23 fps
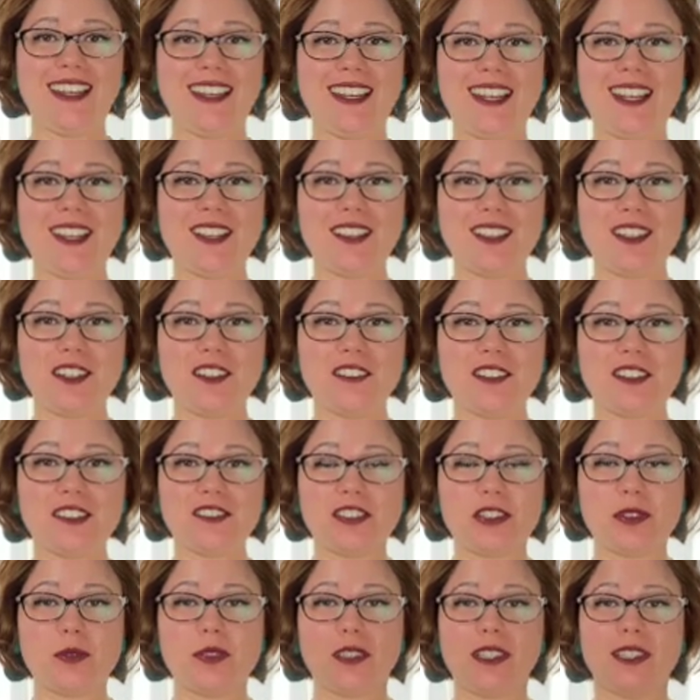Hello
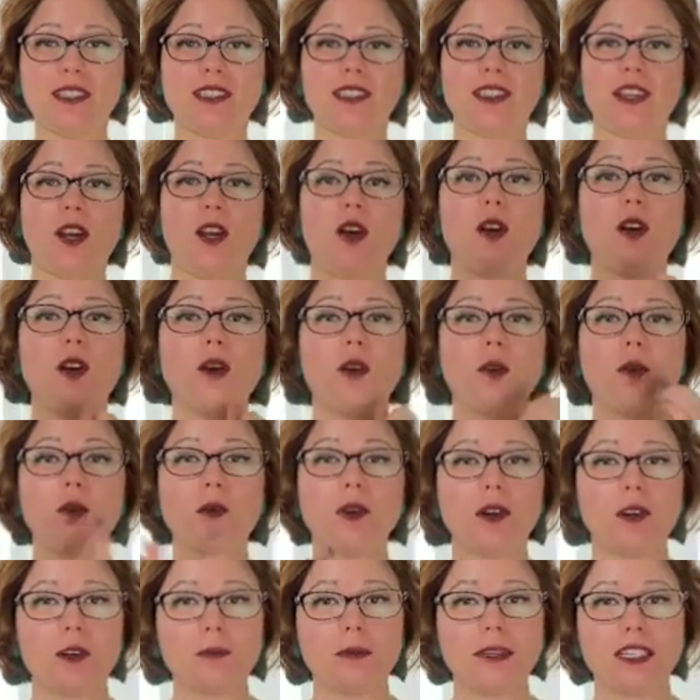everyone,
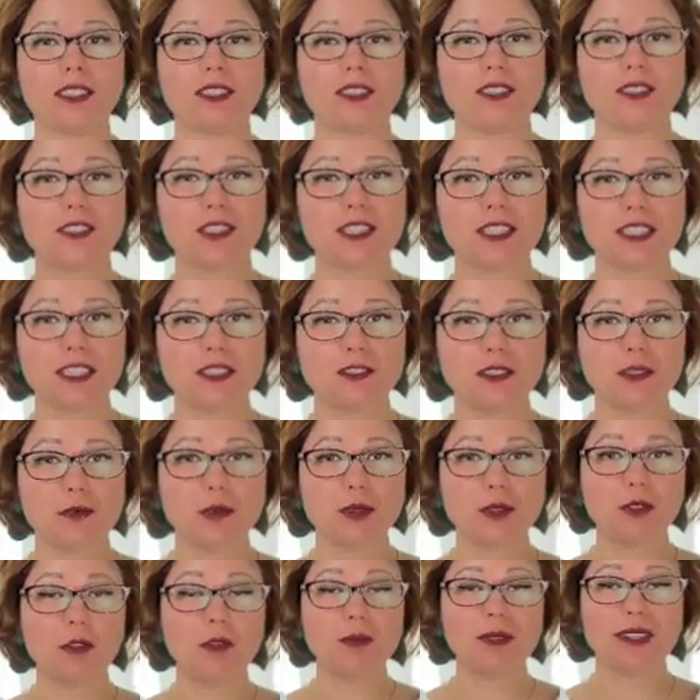welcome back to Nursing with
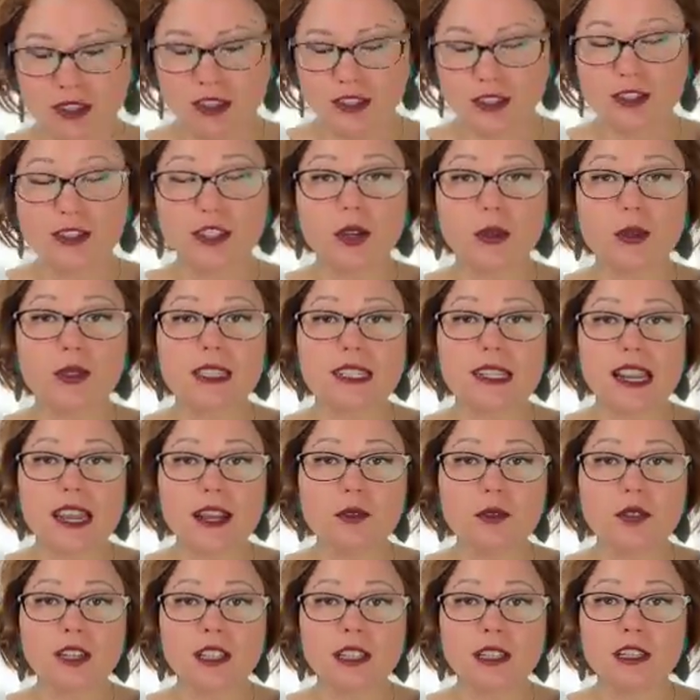Benomi. So today
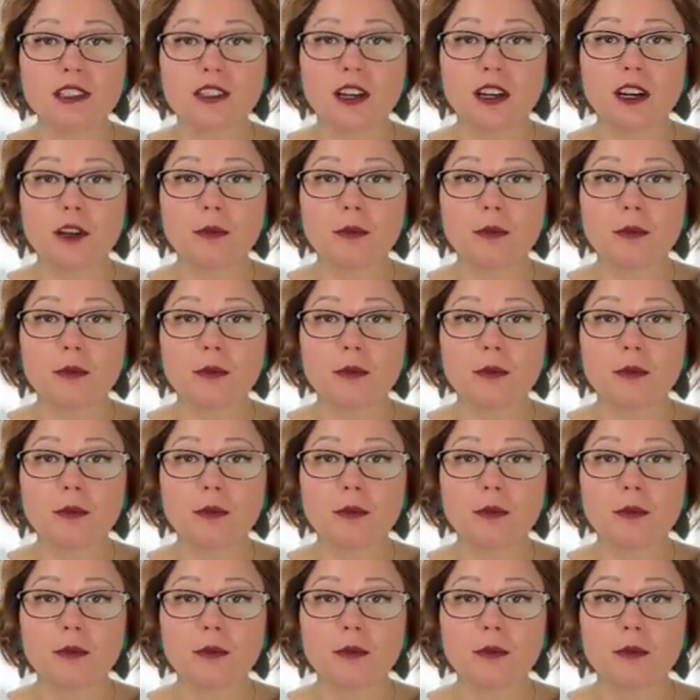we're gonna talk